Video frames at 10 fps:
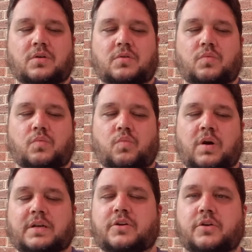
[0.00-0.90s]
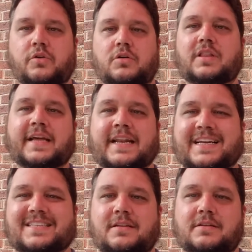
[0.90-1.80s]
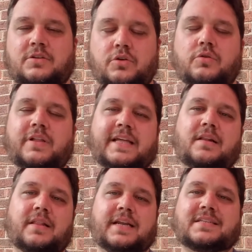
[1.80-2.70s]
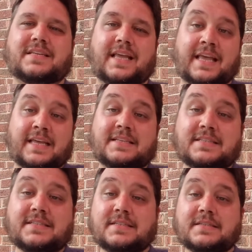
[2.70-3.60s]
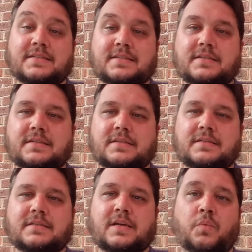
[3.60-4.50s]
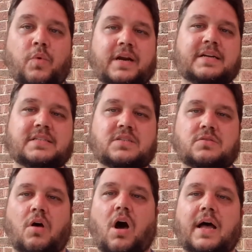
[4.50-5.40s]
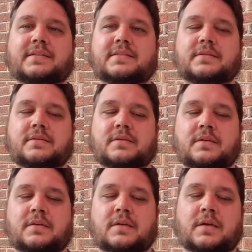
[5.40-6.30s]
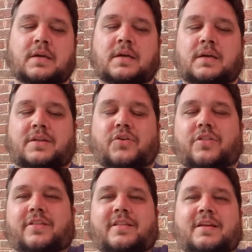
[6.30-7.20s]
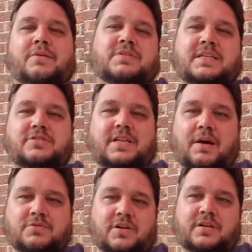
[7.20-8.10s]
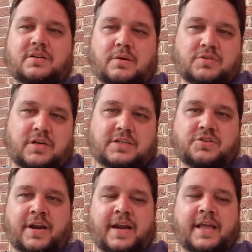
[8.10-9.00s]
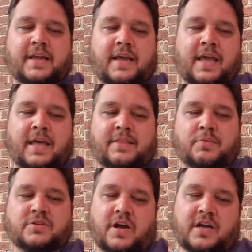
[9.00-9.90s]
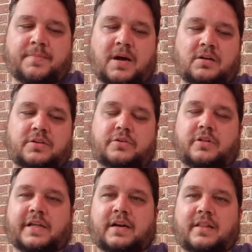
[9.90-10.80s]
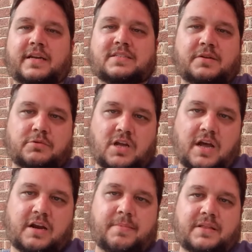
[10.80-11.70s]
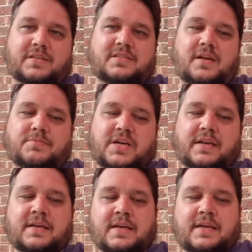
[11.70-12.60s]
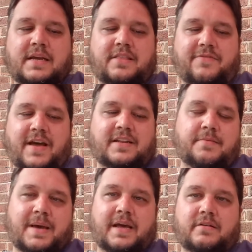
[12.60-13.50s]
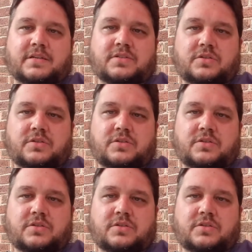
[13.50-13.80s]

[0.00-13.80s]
what Google Analytics is and what it is not. It was interesting. I was on a training and they were talking about Google Analytics and they were talking about this subject. And the fact of the matter is,